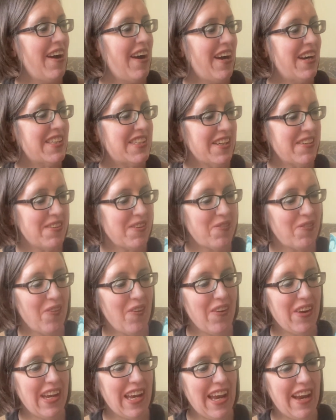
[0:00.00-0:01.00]
I don't know
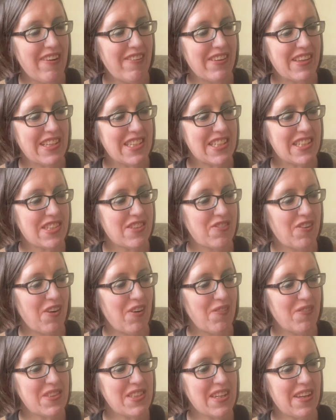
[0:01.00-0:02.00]
what era this is
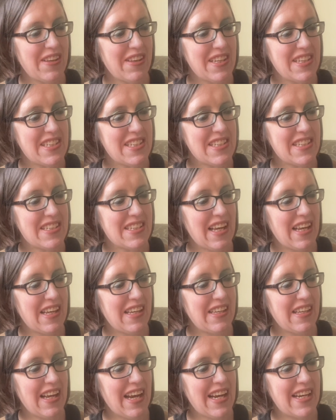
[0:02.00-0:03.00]
from. So this is set
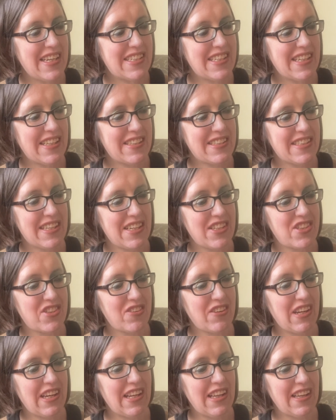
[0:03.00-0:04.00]
in 18th
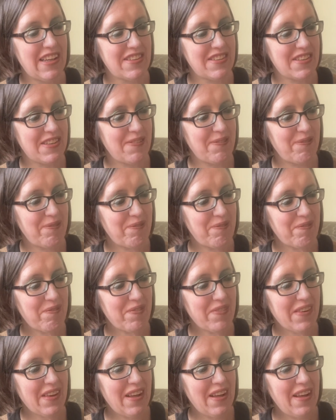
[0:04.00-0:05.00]
century London.
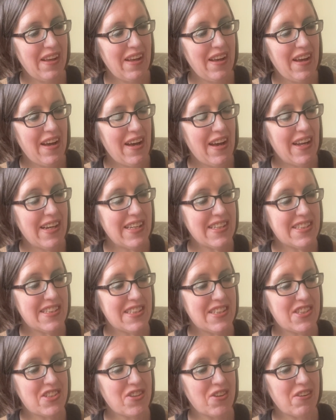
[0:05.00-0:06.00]
And it's the
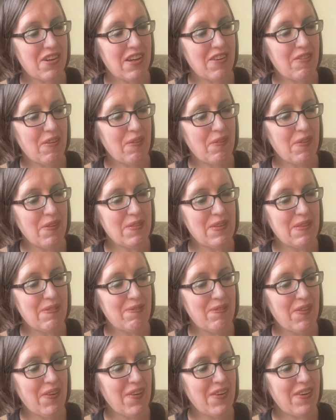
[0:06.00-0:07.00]
story of a woman
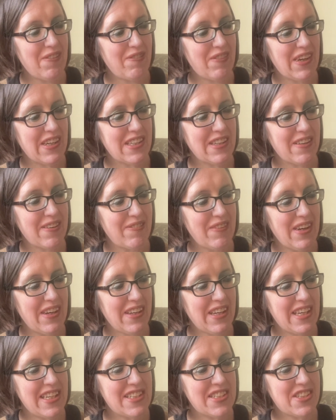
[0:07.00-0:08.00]
born and bred in the
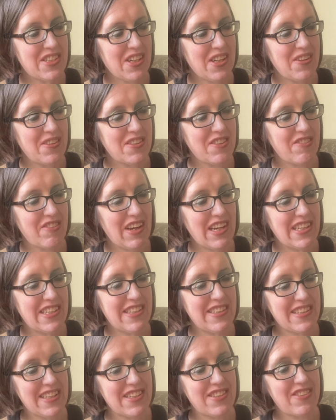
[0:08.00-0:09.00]
murky stews of
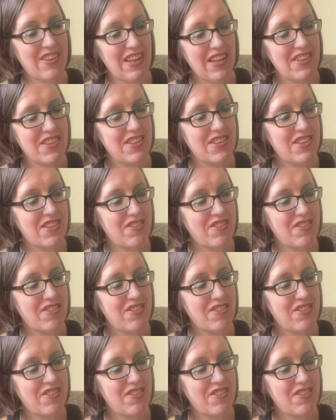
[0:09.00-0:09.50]
18th century London.